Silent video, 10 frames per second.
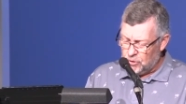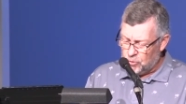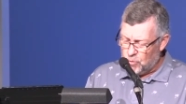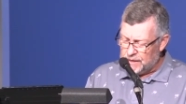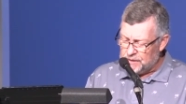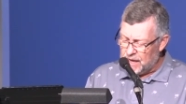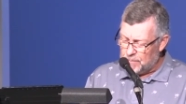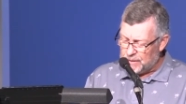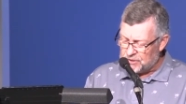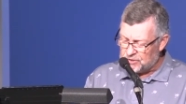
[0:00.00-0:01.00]
who end
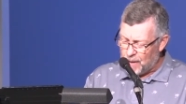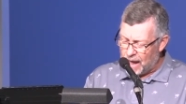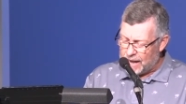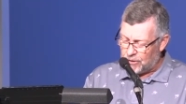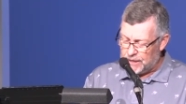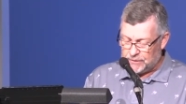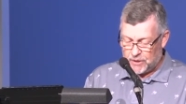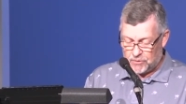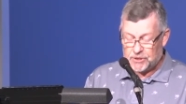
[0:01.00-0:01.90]
up inspiring their